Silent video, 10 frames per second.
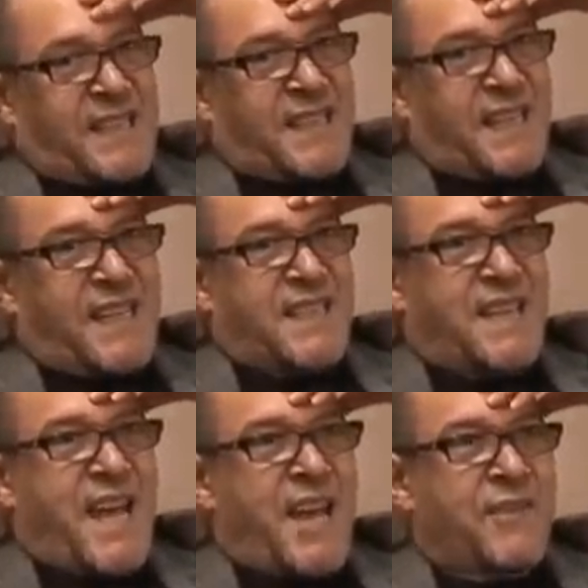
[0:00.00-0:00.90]
it's
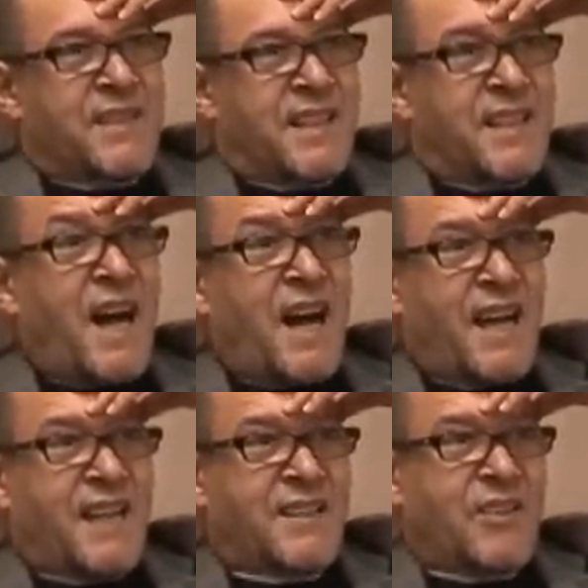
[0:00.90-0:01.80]
there as a
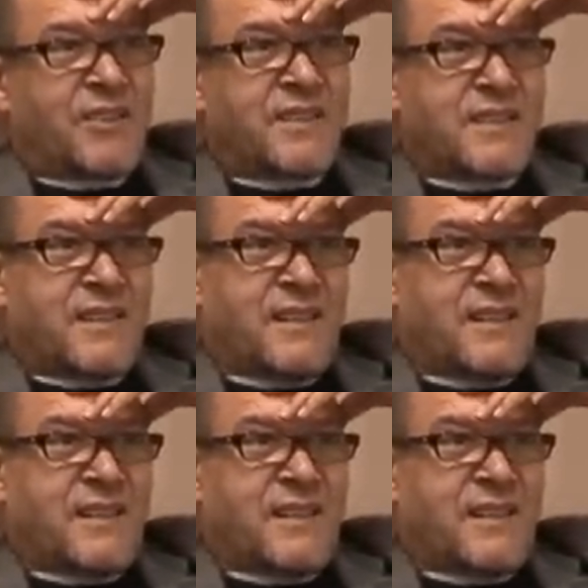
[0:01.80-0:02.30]
guide, not as